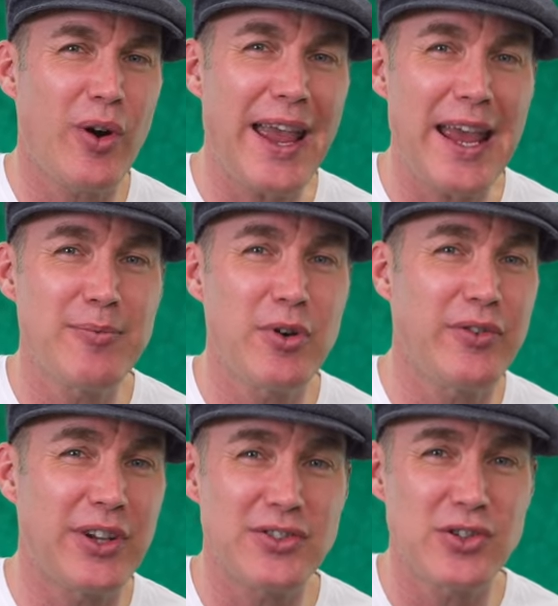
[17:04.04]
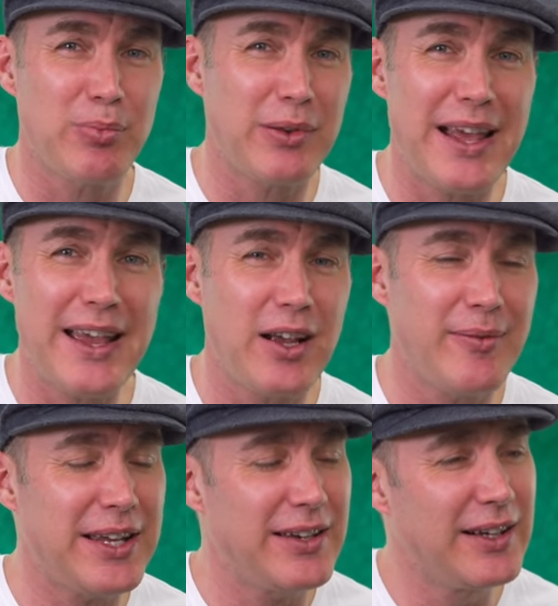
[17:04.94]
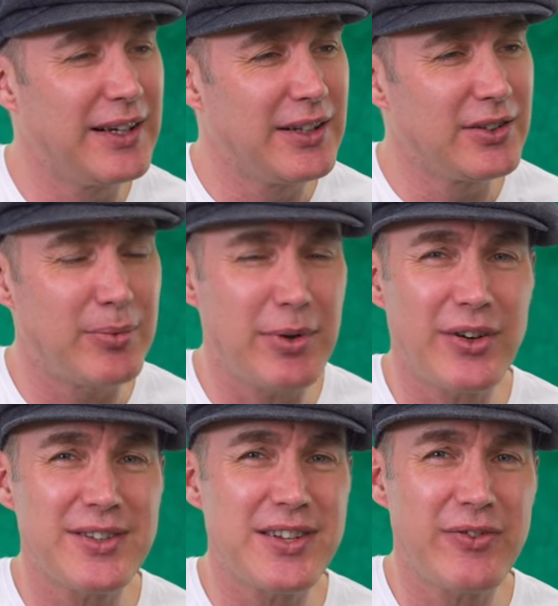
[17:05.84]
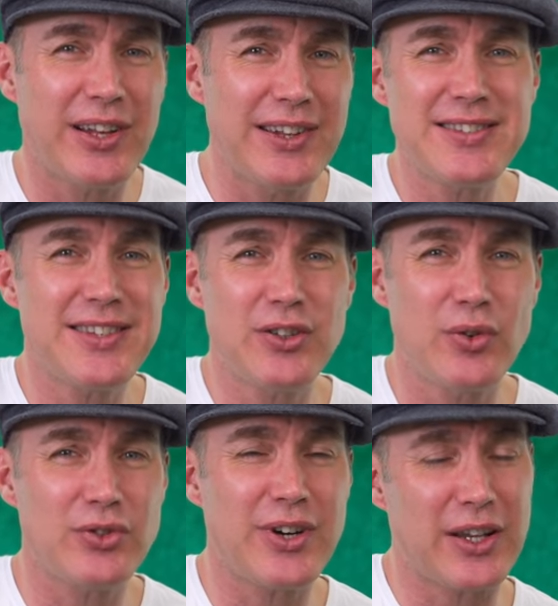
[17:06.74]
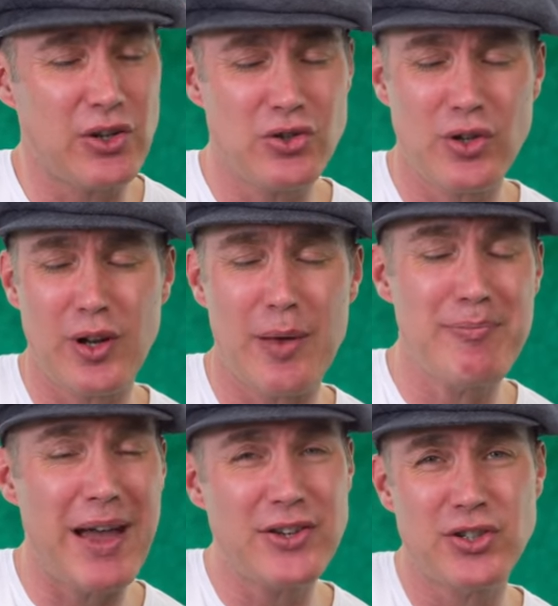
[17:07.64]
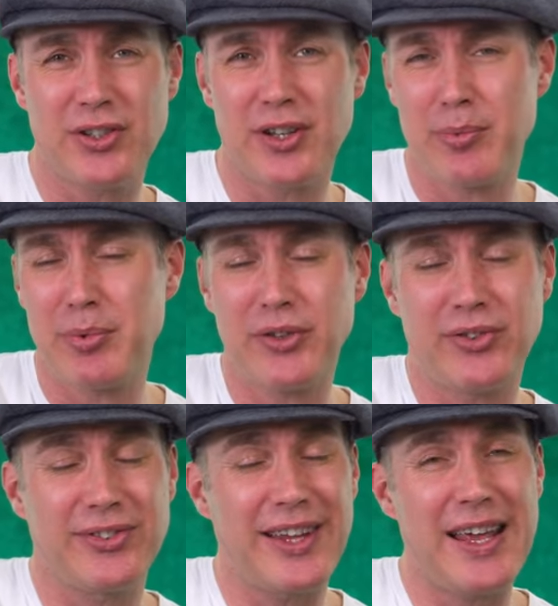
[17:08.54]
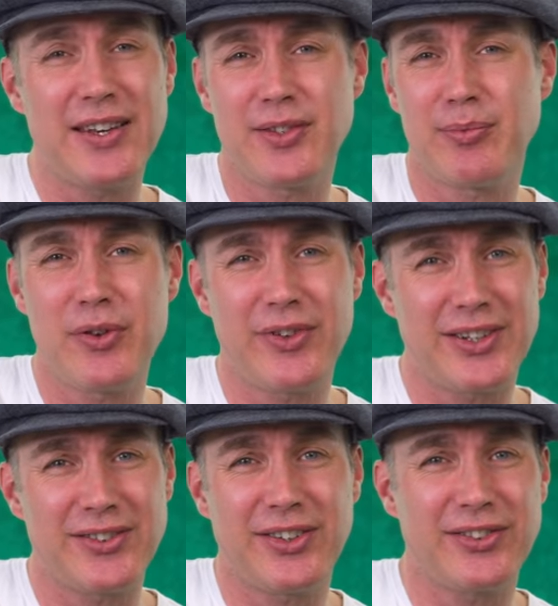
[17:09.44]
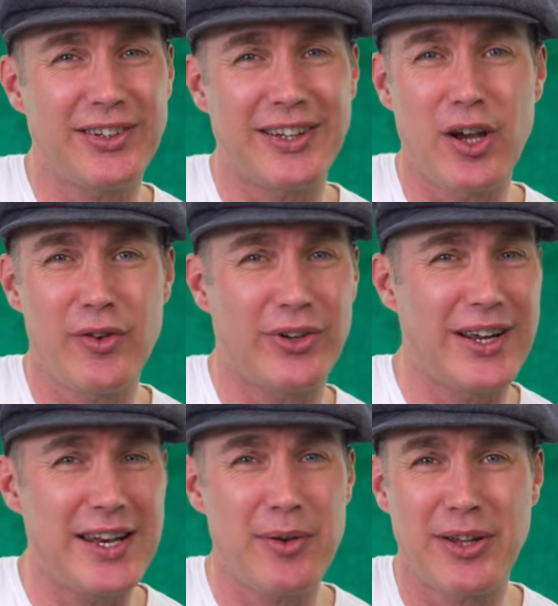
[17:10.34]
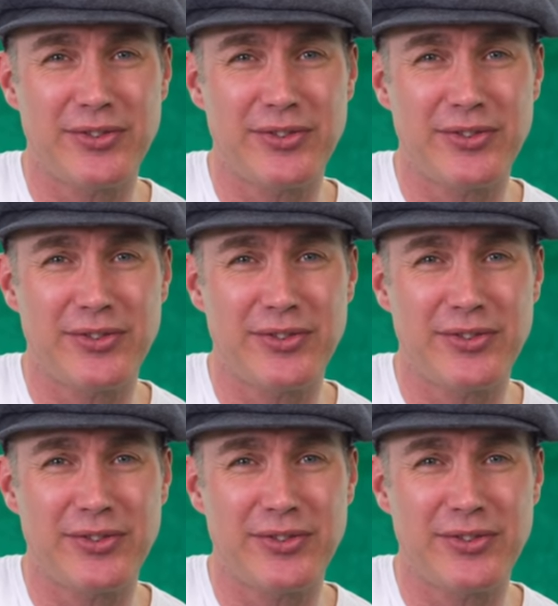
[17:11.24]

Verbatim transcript: hand moving as you're playing." I mean, to be honest, if you're listening to a track, you should imagine that the person's hand is moving consistently over it anyway.